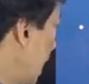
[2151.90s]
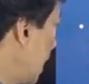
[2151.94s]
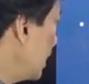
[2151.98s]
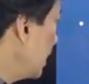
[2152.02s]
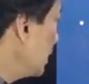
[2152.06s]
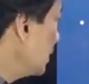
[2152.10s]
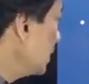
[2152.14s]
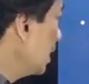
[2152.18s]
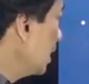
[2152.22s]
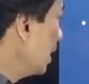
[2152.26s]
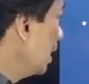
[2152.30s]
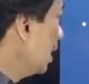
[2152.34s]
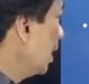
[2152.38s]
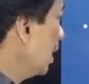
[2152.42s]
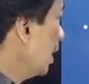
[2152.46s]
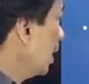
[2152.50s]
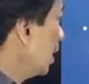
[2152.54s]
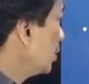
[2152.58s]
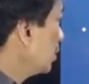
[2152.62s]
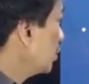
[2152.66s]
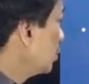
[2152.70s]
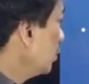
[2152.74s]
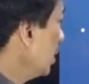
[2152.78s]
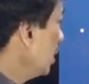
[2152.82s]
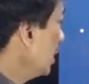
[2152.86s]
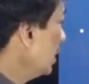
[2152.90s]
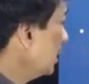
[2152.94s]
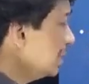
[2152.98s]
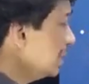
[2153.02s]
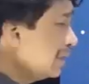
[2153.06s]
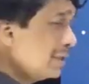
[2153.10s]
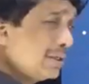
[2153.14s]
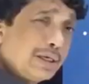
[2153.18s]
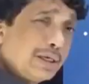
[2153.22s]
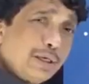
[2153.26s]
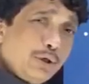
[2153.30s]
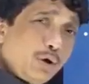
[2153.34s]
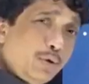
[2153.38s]
eyes, so it
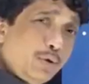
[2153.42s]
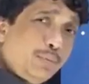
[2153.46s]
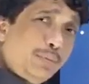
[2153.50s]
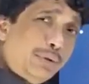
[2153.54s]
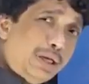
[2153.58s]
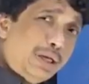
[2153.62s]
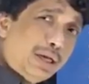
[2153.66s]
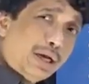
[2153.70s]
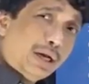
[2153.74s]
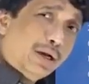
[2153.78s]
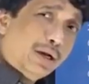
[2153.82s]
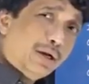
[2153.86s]
cannot be